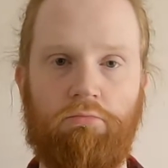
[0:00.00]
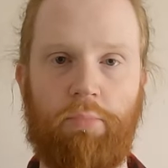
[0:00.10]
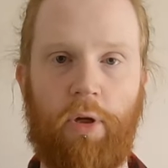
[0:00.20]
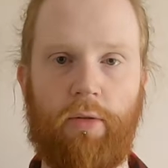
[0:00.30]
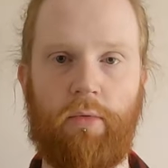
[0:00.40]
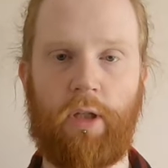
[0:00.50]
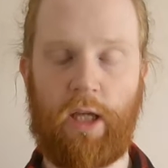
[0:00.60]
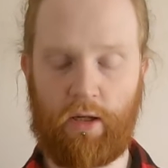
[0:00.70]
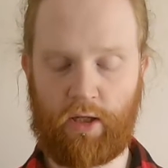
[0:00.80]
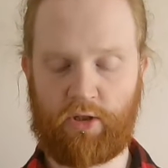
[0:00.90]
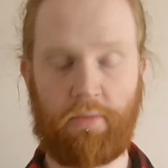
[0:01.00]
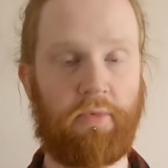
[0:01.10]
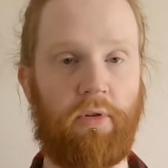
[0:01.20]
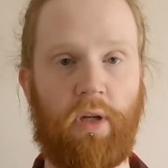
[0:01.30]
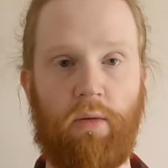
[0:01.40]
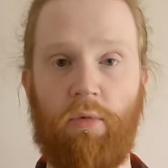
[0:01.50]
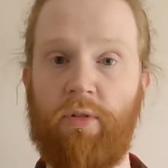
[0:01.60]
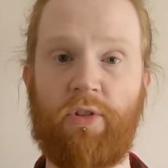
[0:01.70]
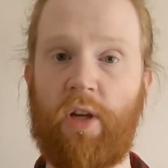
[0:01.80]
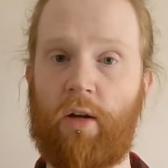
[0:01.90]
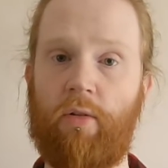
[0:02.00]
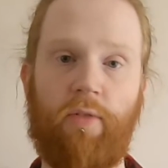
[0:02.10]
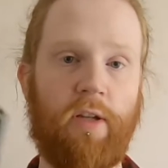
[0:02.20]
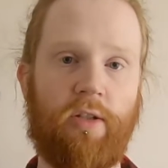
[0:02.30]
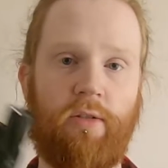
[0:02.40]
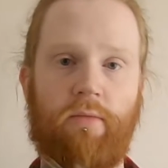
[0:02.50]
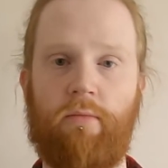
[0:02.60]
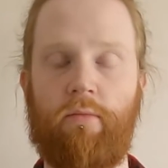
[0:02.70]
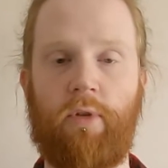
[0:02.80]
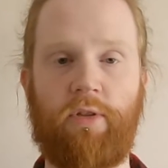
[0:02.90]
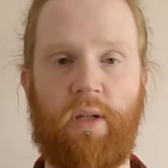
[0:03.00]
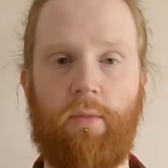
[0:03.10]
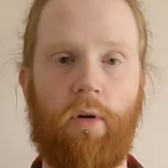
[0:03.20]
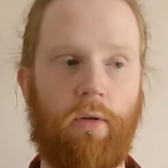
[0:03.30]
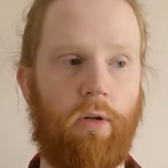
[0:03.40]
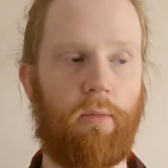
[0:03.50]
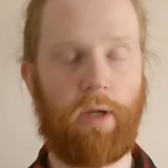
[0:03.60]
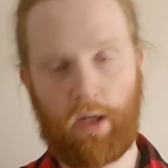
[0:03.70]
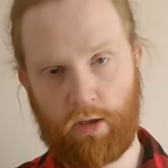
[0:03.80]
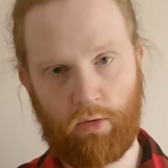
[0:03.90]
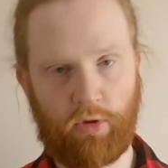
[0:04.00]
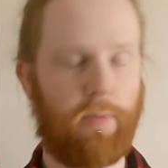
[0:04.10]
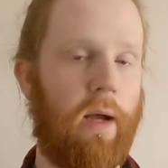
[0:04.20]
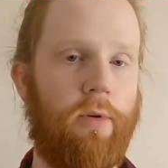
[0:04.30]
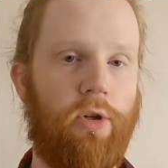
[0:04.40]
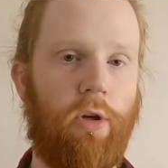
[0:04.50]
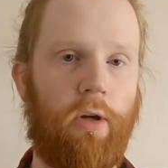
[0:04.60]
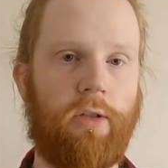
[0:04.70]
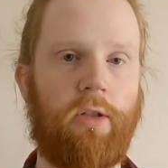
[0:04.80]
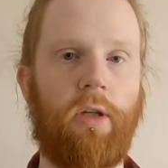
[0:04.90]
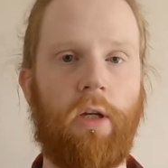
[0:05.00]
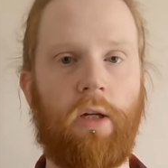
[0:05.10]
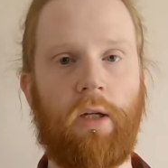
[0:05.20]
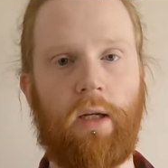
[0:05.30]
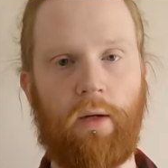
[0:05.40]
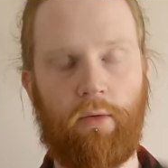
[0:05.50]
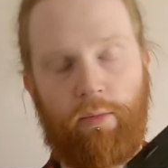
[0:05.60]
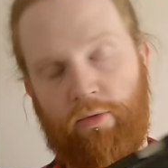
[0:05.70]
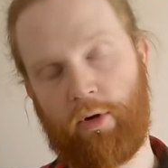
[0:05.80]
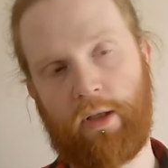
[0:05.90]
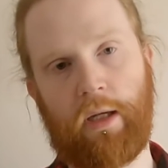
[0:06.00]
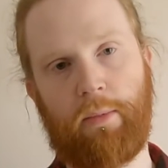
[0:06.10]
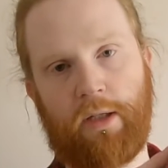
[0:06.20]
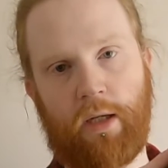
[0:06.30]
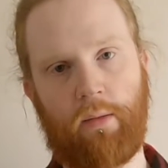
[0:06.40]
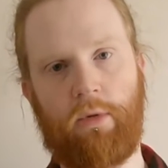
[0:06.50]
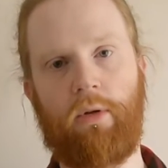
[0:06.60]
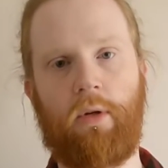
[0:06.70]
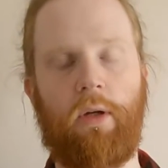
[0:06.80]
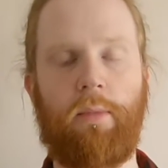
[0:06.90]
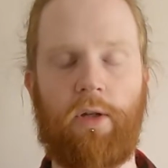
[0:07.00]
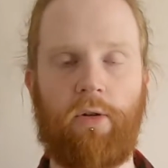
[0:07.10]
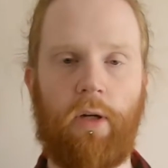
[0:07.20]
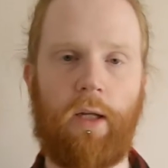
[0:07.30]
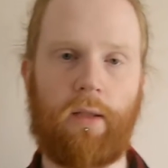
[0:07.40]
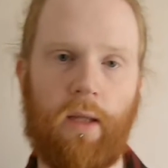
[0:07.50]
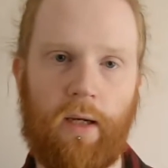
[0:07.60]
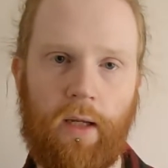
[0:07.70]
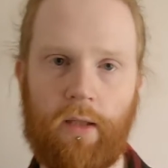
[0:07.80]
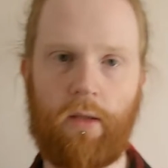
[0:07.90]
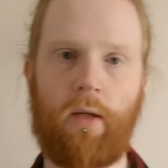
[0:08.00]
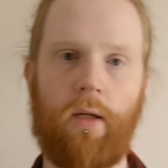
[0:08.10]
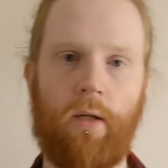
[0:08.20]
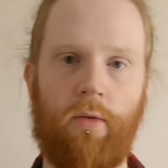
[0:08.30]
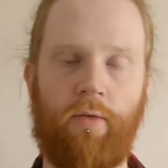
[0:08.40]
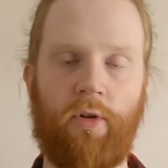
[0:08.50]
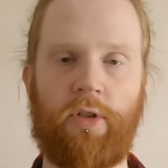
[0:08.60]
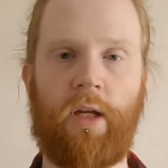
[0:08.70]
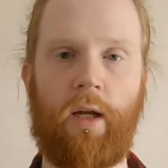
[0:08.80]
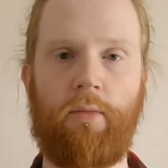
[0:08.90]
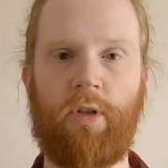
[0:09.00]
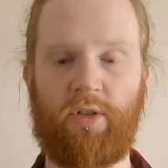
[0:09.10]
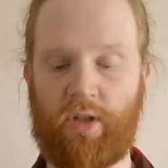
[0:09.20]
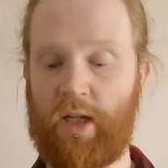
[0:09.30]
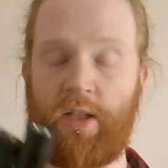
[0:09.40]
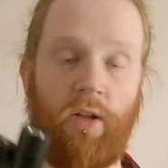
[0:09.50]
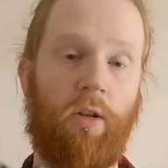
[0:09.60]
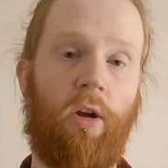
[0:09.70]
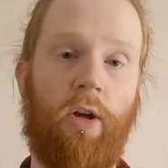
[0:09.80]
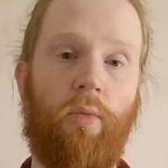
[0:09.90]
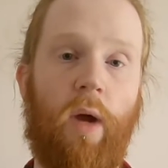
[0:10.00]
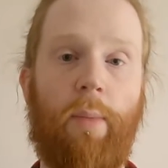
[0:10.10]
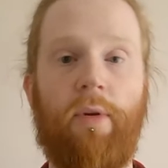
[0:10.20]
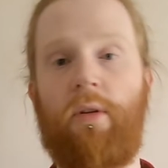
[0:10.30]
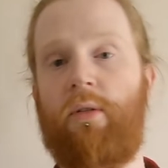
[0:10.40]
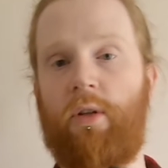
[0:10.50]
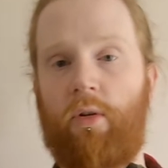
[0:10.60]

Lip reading: But again, that's something that I'm willing to sacrifice because I'm not going to be, spamming shots. I would prefer to take my time and make sure I get that hit first time, because it's a loud weapon.